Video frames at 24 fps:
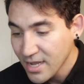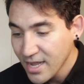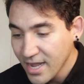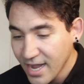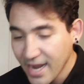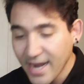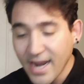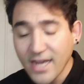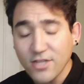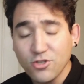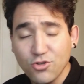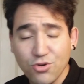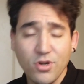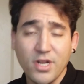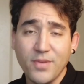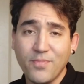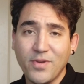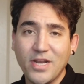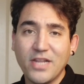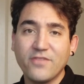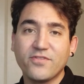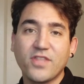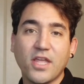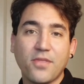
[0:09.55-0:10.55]
And I truly
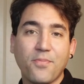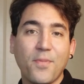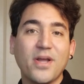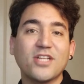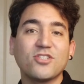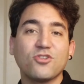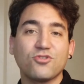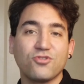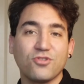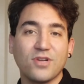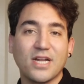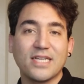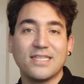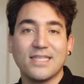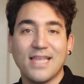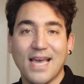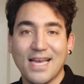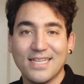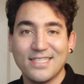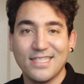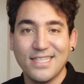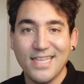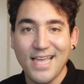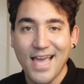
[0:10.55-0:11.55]
believe that Manchester United
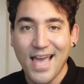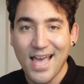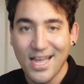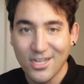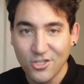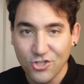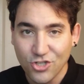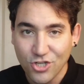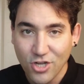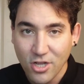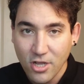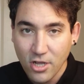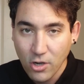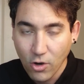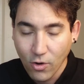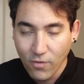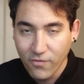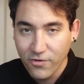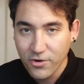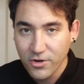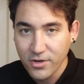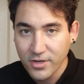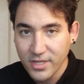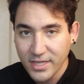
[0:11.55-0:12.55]
has the edge
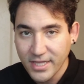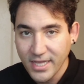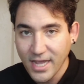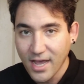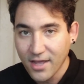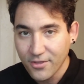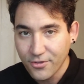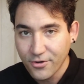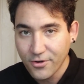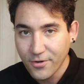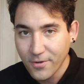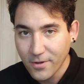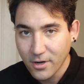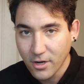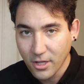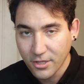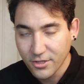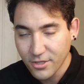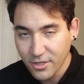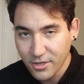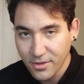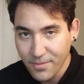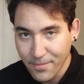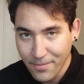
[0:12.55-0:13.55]
over the other
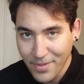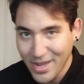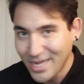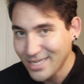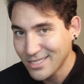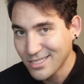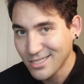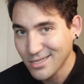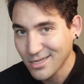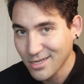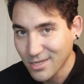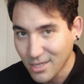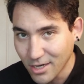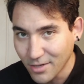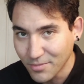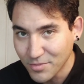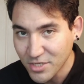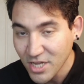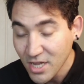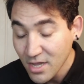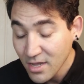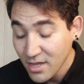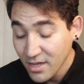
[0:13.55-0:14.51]
London-based clubs.